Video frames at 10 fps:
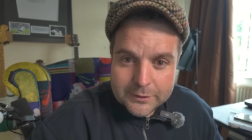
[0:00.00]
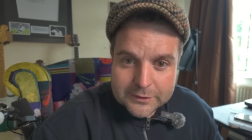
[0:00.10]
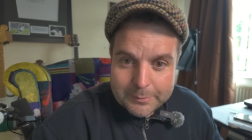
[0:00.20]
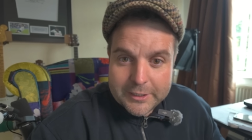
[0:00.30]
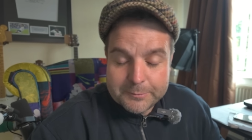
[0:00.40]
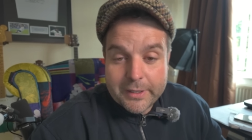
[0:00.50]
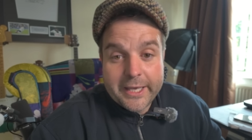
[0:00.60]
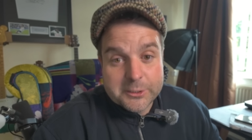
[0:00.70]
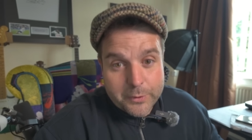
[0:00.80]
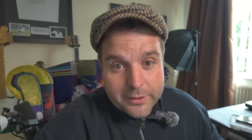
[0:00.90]
some of these
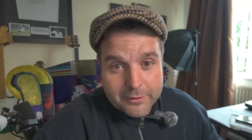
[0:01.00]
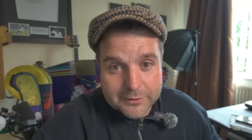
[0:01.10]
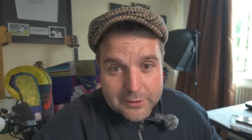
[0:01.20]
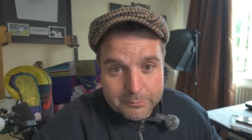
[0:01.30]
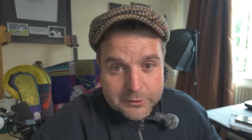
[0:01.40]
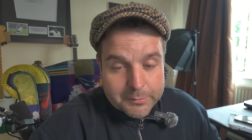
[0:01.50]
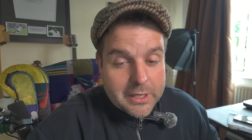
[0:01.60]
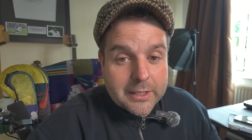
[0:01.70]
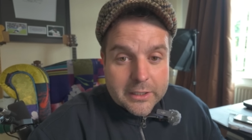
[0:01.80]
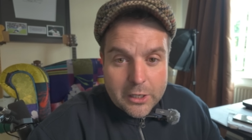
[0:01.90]
players with some some
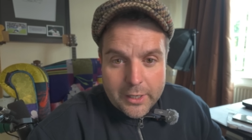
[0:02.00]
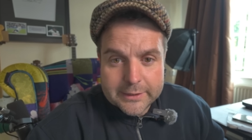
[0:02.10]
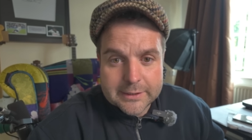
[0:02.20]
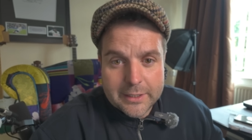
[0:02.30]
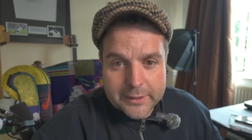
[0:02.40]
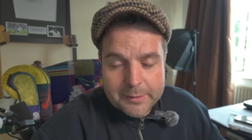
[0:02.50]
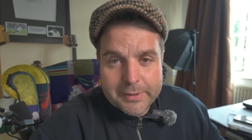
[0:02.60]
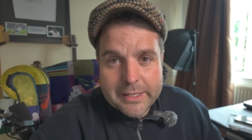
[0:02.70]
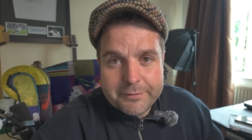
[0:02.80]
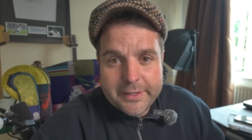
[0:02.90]
younger guys that are going to
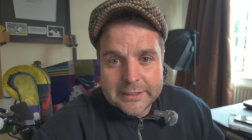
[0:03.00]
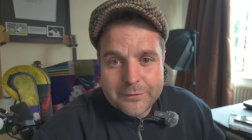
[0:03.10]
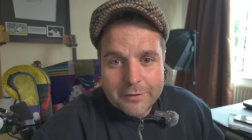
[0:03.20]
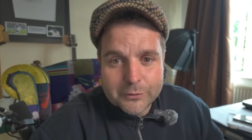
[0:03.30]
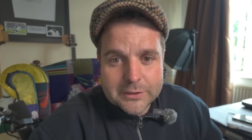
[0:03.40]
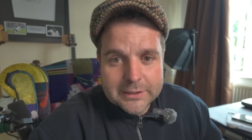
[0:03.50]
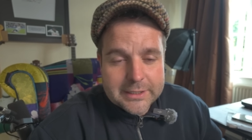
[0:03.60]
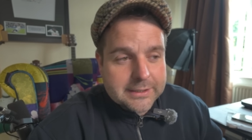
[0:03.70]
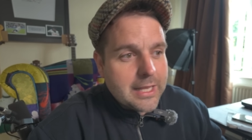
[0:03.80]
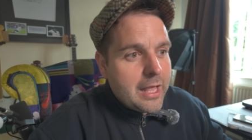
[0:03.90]
be here for the next five or six
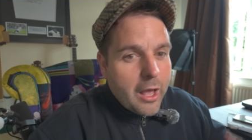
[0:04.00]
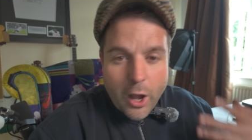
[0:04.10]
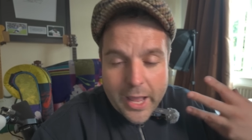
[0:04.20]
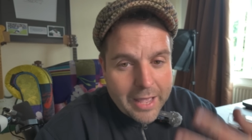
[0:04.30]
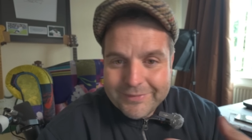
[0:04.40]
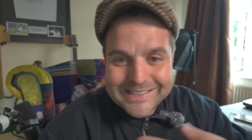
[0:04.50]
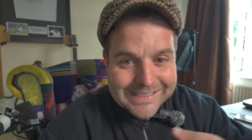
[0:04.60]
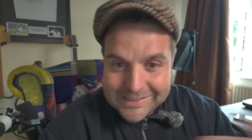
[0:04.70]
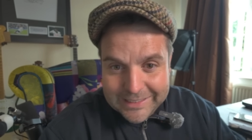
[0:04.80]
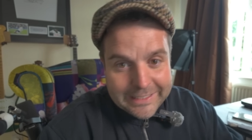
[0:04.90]
years. I haven't
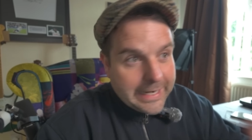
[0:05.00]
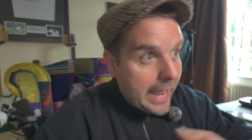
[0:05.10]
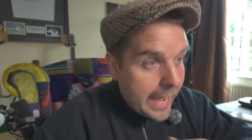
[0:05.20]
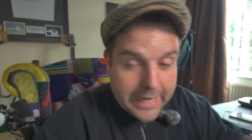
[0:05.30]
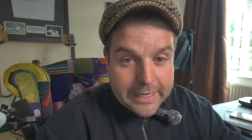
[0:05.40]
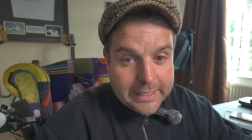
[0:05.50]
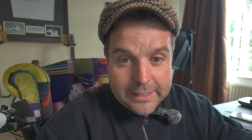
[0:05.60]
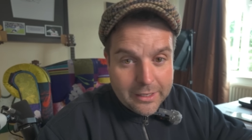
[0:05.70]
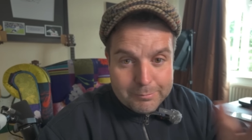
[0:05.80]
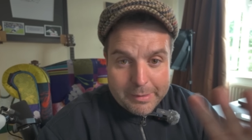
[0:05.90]
seen
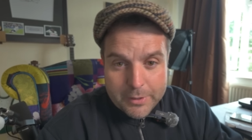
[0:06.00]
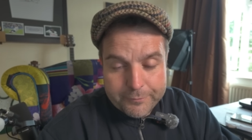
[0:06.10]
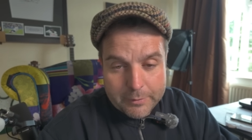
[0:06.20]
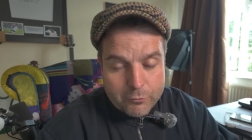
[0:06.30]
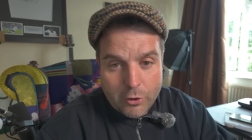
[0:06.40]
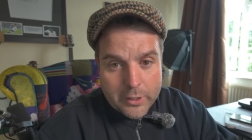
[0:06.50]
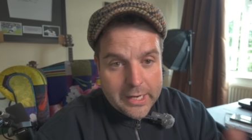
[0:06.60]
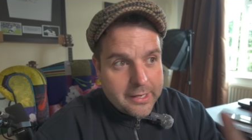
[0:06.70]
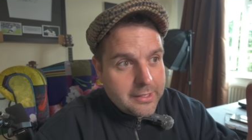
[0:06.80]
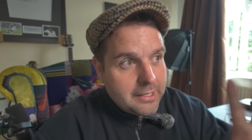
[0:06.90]
any, and maybe I'm wrong
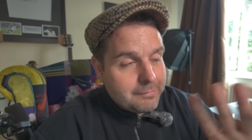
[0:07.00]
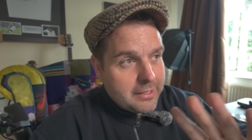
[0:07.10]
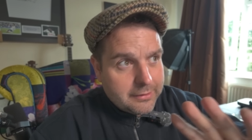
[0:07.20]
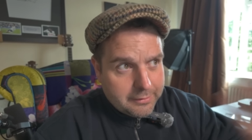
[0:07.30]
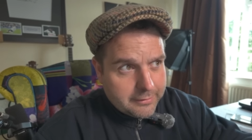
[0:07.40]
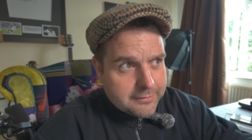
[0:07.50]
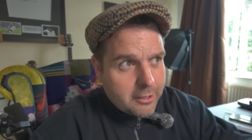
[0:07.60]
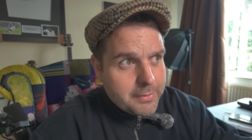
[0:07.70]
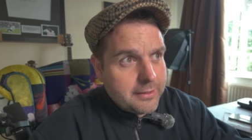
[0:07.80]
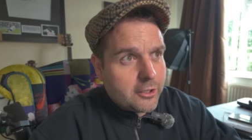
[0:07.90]
here, and
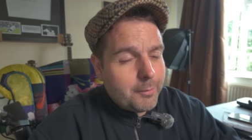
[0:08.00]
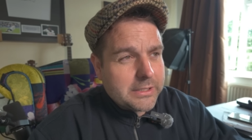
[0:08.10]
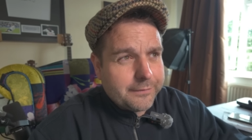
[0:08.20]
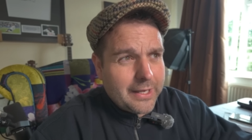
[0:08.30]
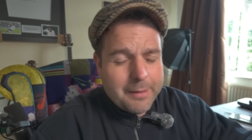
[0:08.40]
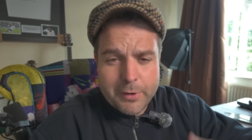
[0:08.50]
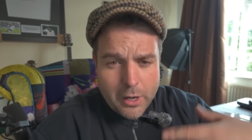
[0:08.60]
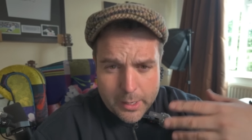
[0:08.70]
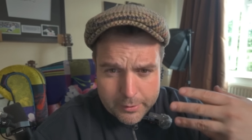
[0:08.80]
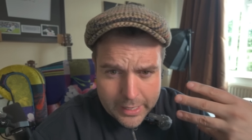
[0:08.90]
tell me in the comments if I am, but
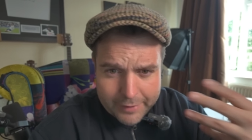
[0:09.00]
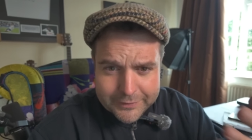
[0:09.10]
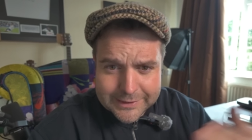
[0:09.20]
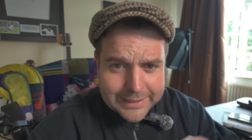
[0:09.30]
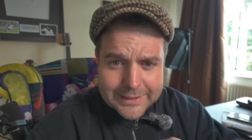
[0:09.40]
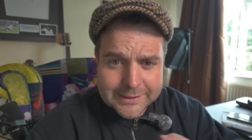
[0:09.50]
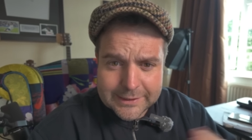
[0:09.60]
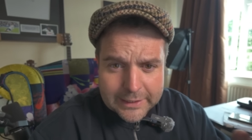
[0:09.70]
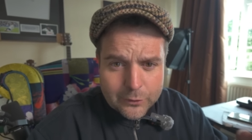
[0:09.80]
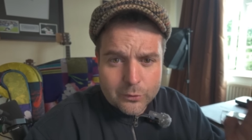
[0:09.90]
I haven't seen a
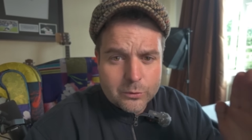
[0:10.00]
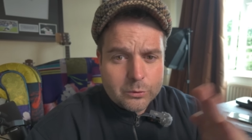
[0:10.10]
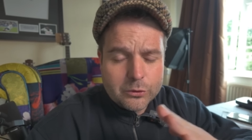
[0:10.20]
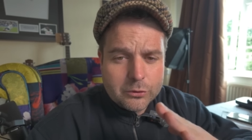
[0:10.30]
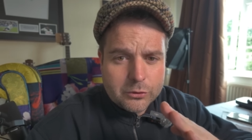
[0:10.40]
single